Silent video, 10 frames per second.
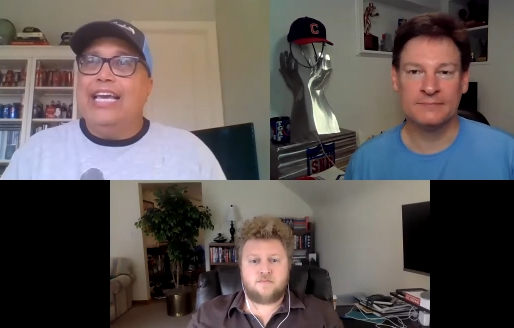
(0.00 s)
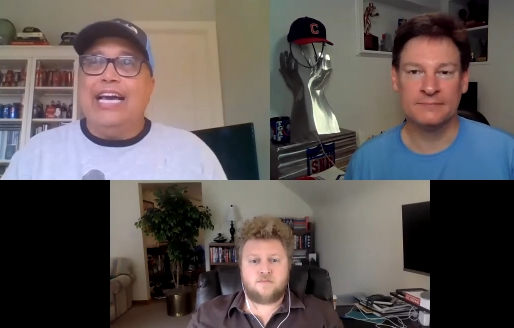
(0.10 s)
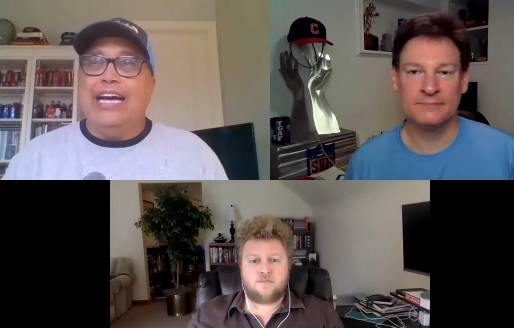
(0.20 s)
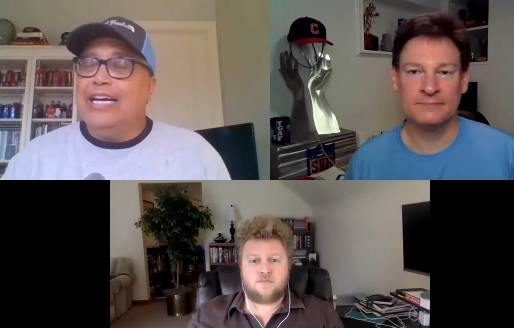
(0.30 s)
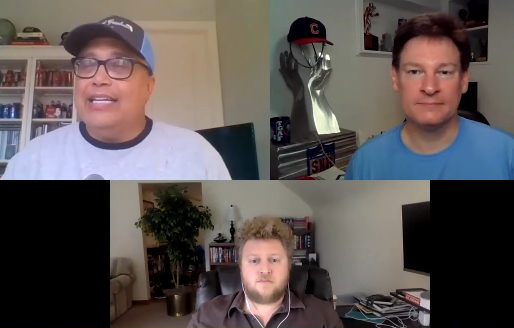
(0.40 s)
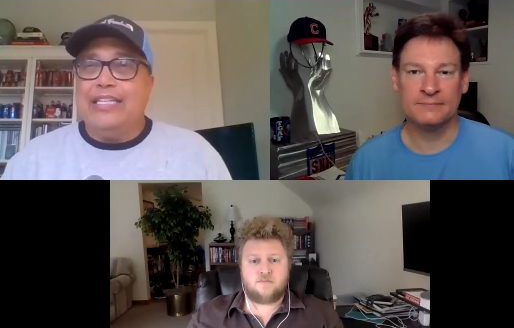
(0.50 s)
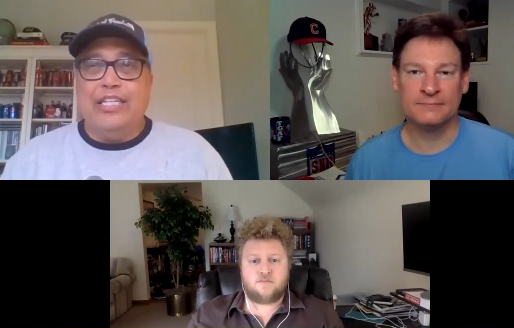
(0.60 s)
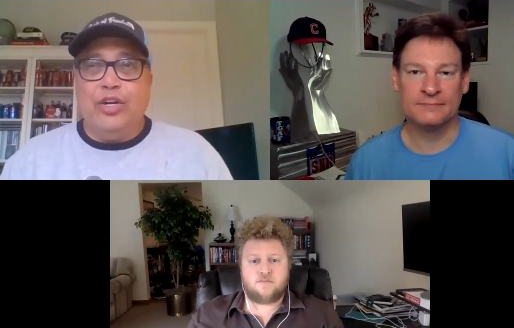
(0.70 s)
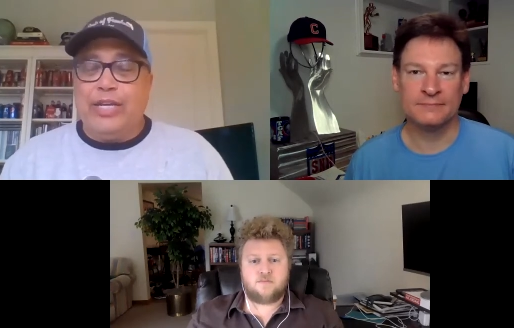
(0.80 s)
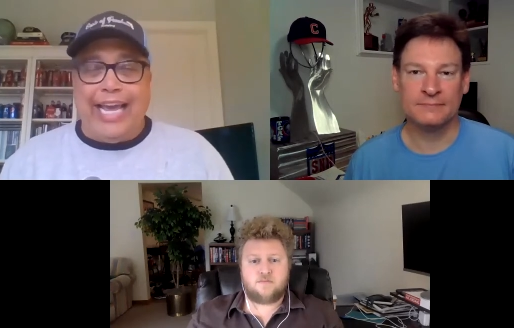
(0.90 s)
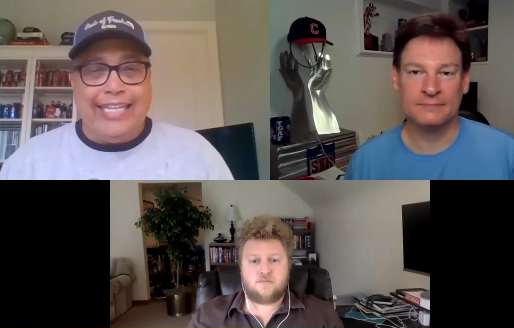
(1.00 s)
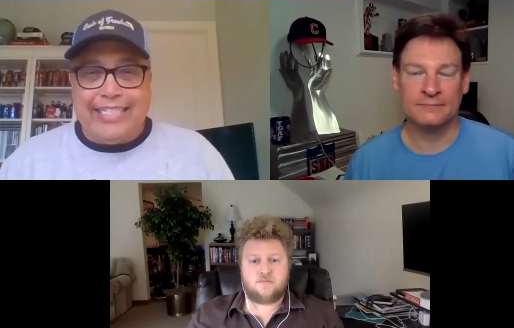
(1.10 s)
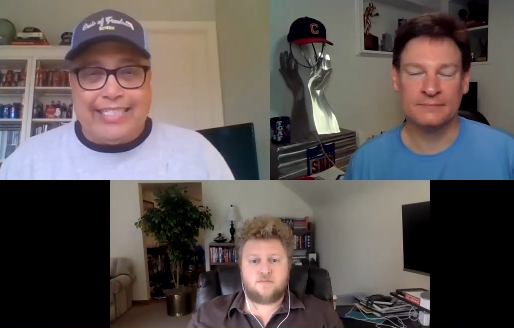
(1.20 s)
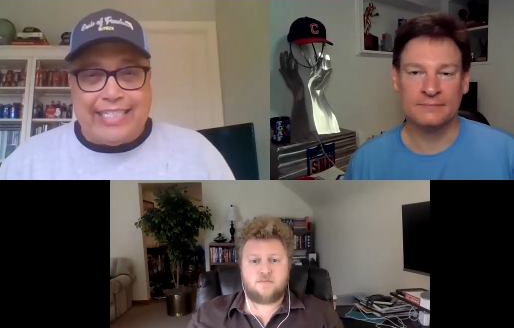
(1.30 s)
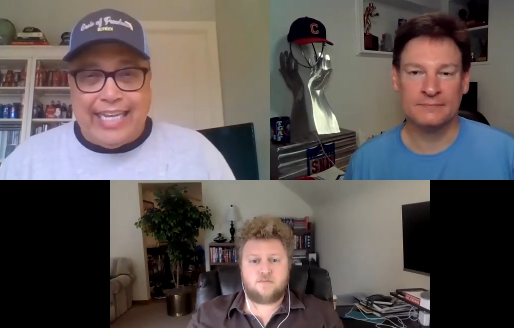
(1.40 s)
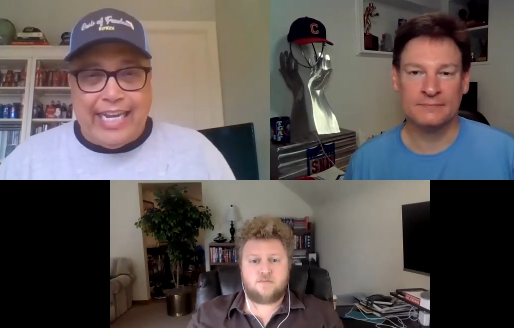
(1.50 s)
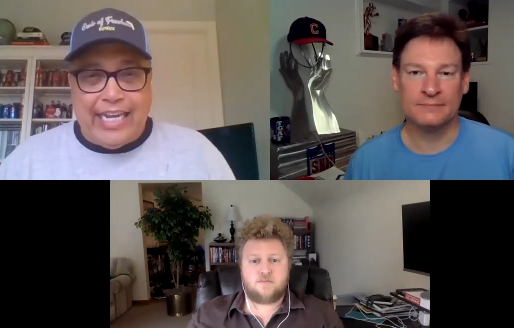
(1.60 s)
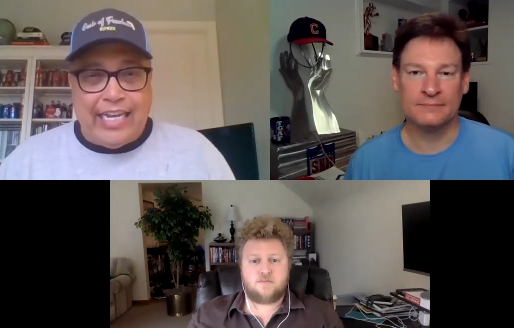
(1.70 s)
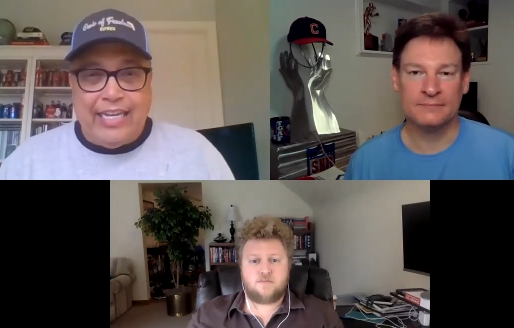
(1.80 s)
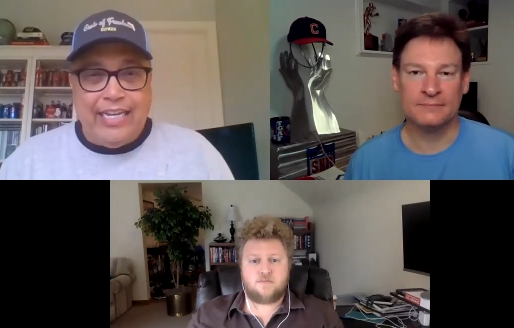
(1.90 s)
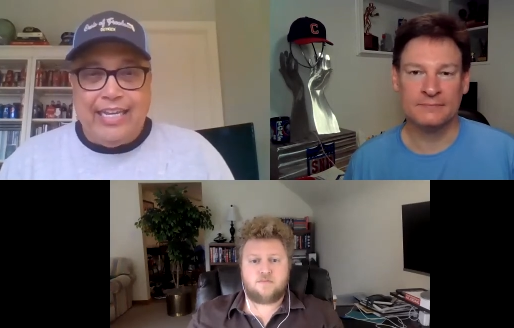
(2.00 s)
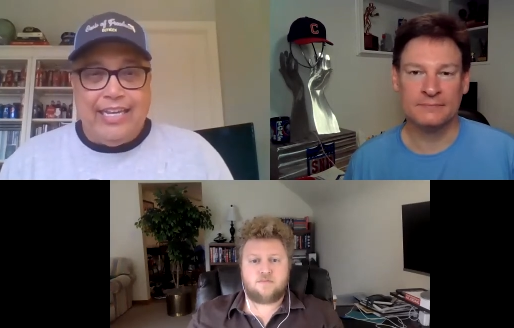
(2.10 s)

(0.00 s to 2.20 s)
Speaker 1: Uh, you know, Kansas City